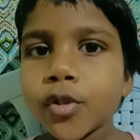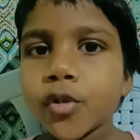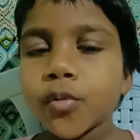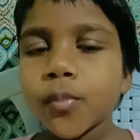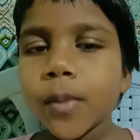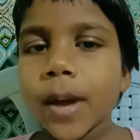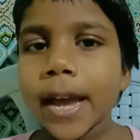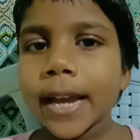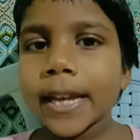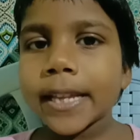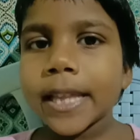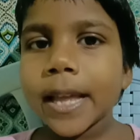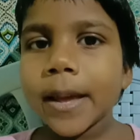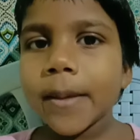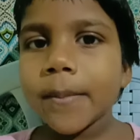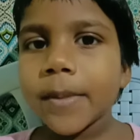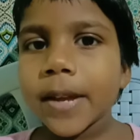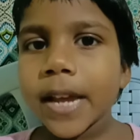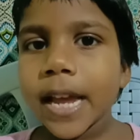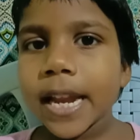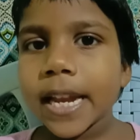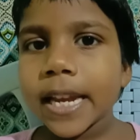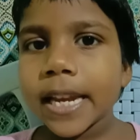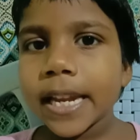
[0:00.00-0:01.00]
to wake them
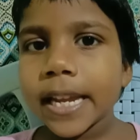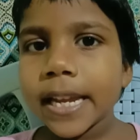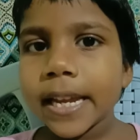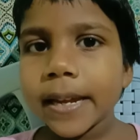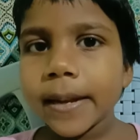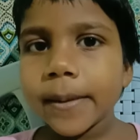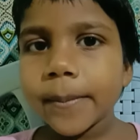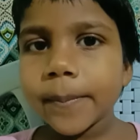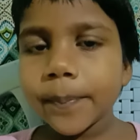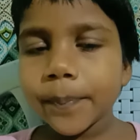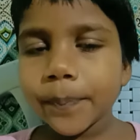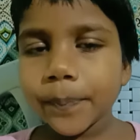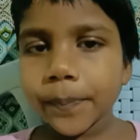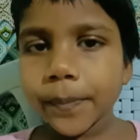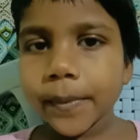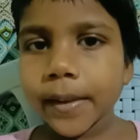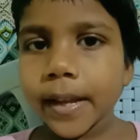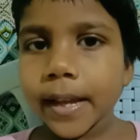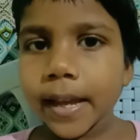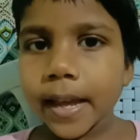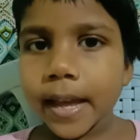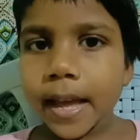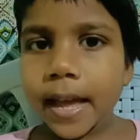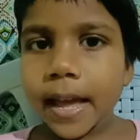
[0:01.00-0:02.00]
early,
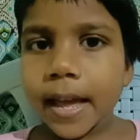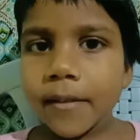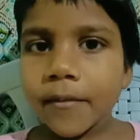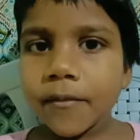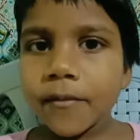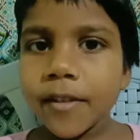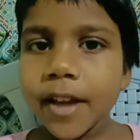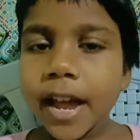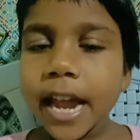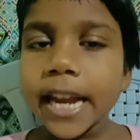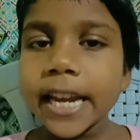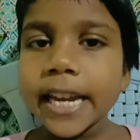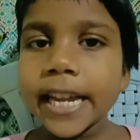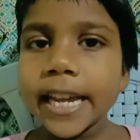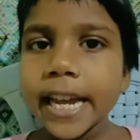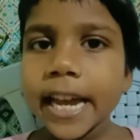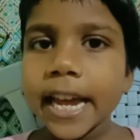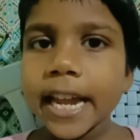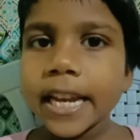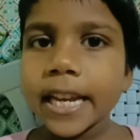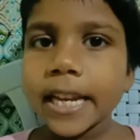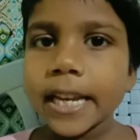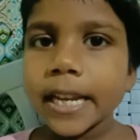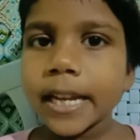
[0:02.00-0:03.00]
very
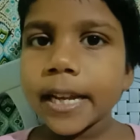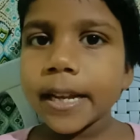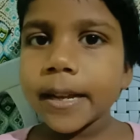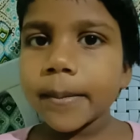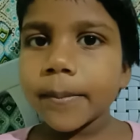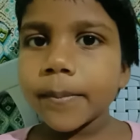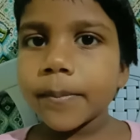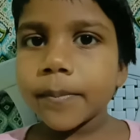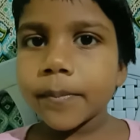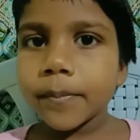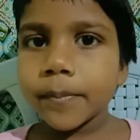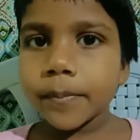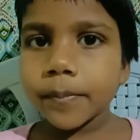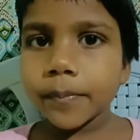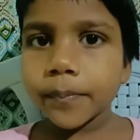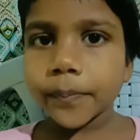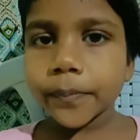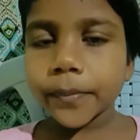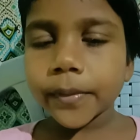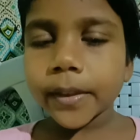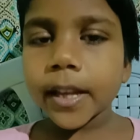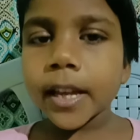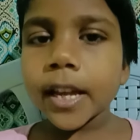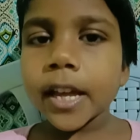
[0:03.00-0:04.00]
early.
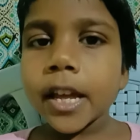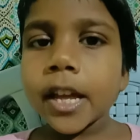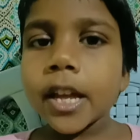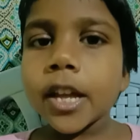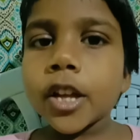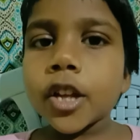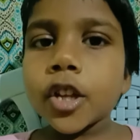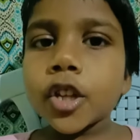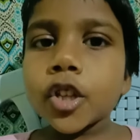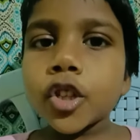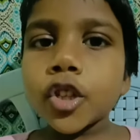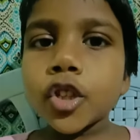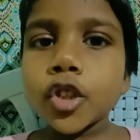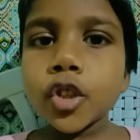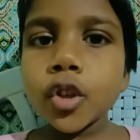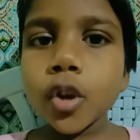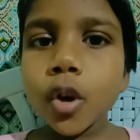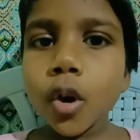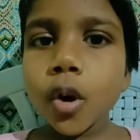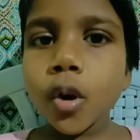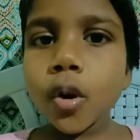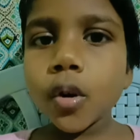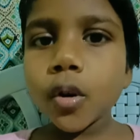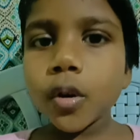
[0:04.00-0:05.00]

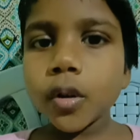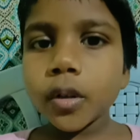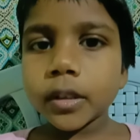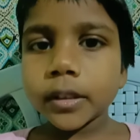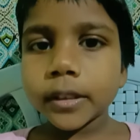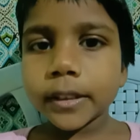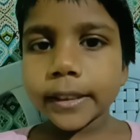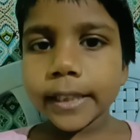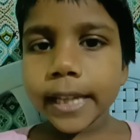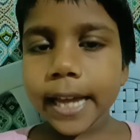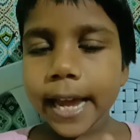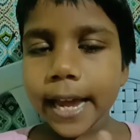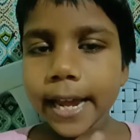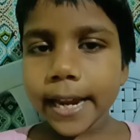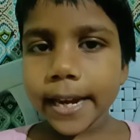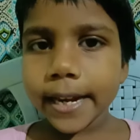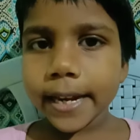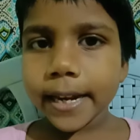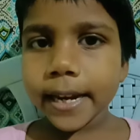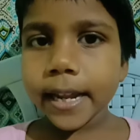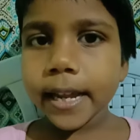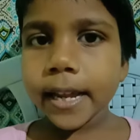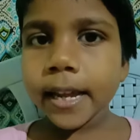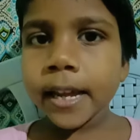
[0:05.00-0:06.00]
So then,